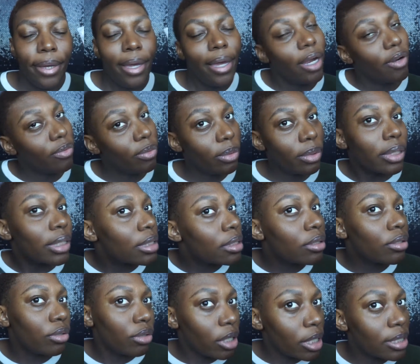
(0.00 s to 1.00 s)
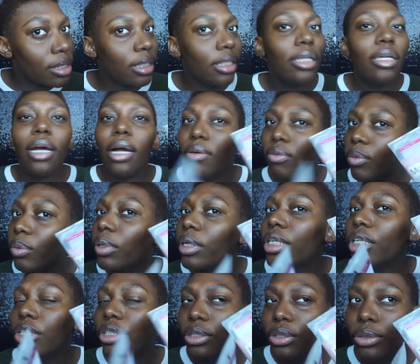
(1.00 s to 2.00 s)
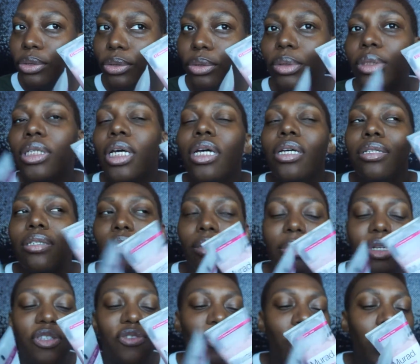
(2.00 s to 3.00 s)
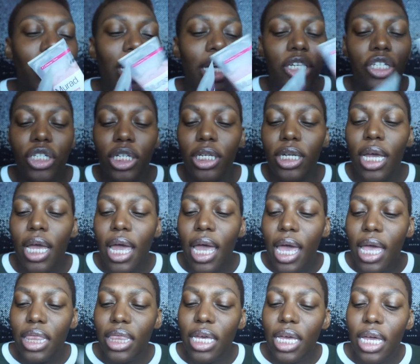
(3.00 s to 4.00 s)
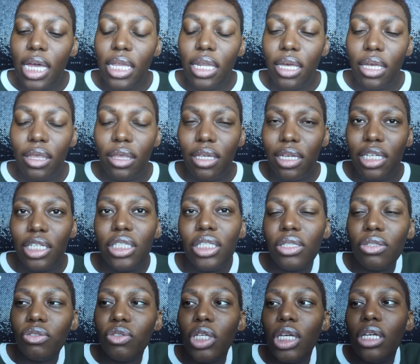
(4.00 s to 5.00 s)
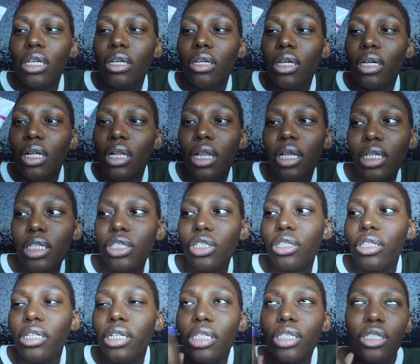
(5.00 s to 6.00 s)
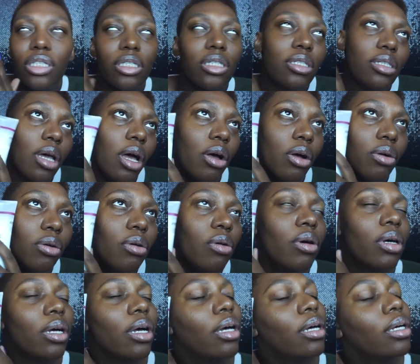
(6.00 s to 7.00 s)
Everyone gets a little crusty. Everyone can use some exfoliation. And then this cleanser is just so,